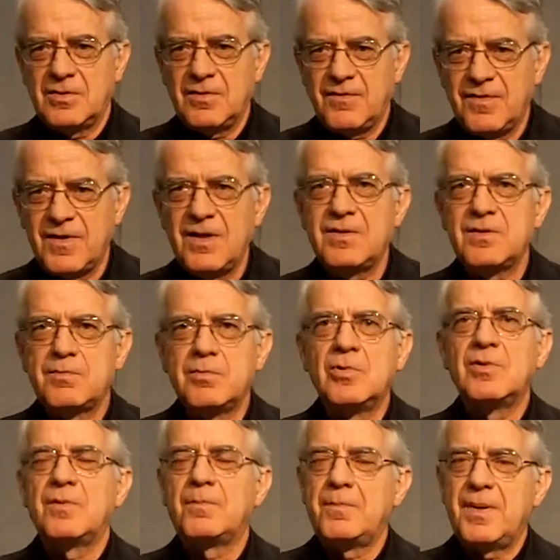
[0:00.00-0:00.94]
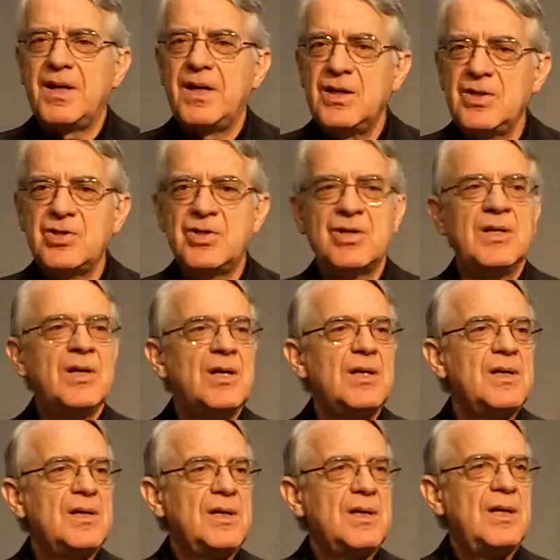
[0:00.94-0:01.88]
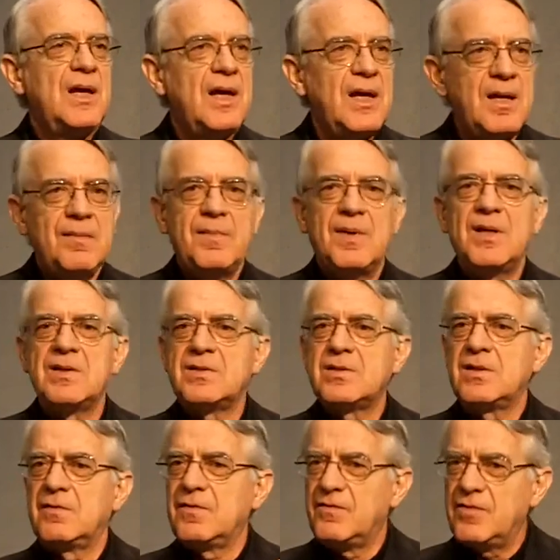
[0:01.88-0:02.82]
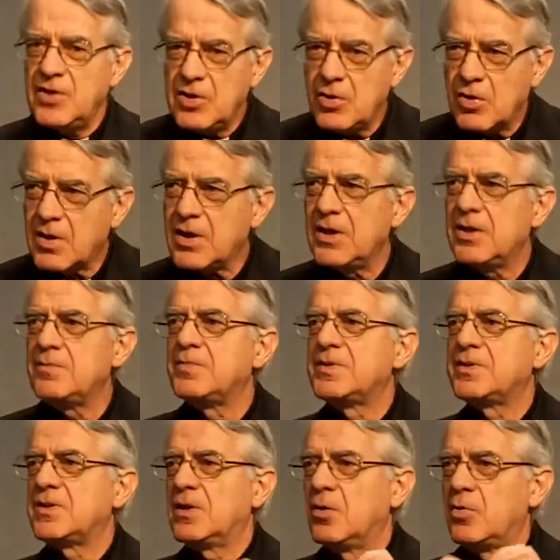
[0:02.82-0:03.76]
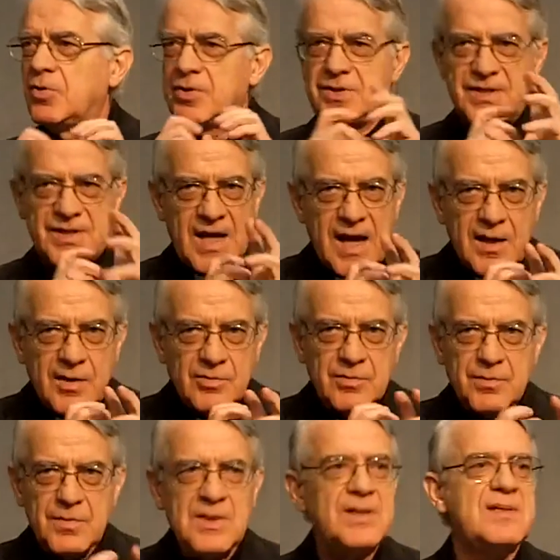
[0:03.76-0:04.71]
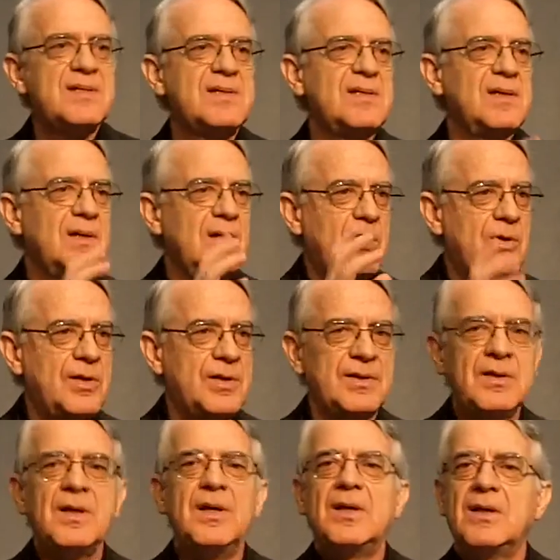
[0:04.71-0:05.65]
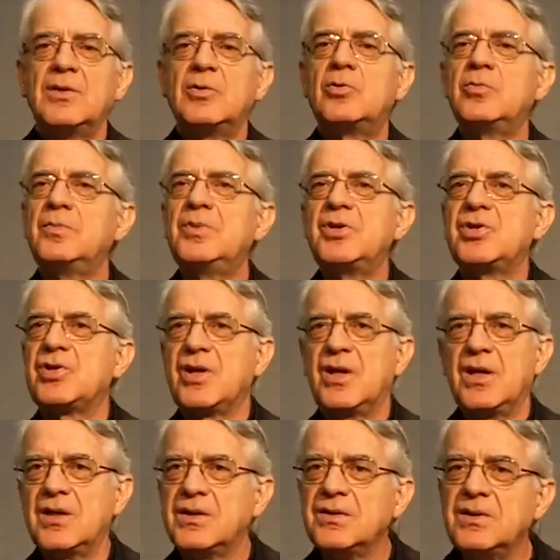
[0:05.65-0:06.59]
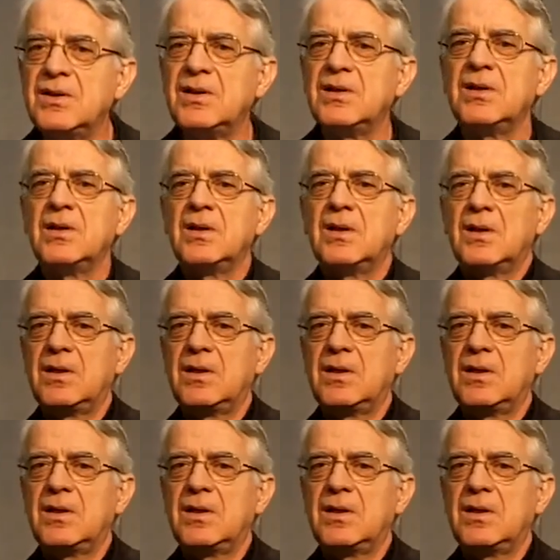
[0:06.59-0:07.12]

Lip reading: the Facebook page elements, video clips or sound bits, or to be shared in